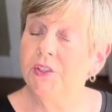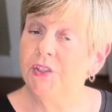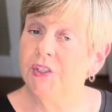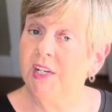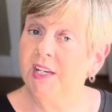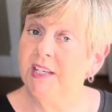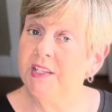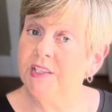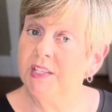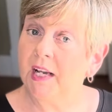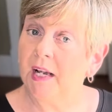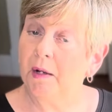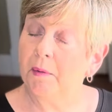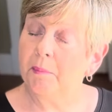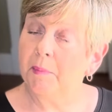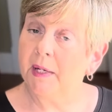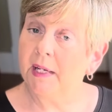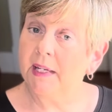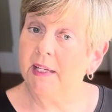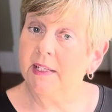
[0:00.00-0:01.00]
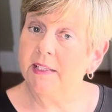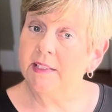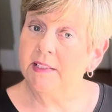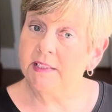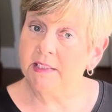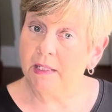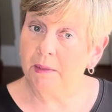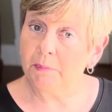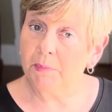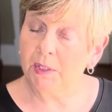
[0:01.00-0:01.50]
change out my
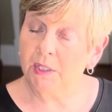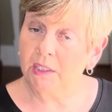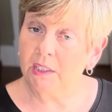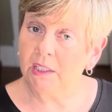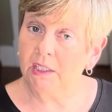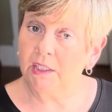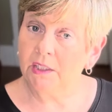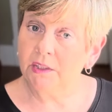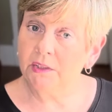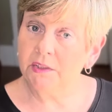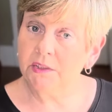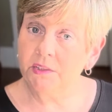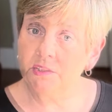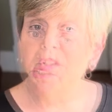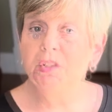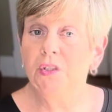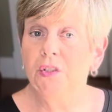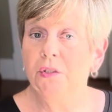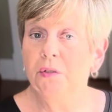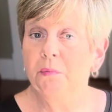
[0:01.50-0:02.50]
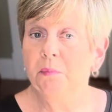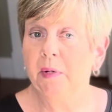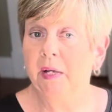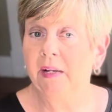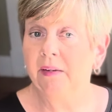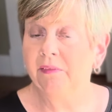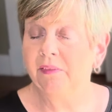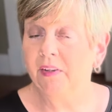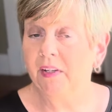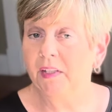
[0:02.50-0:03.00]
summer clothes to
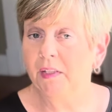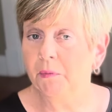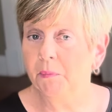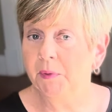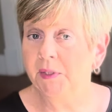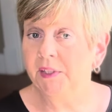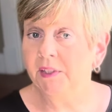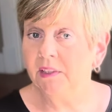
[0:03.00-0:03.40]
my fall and winter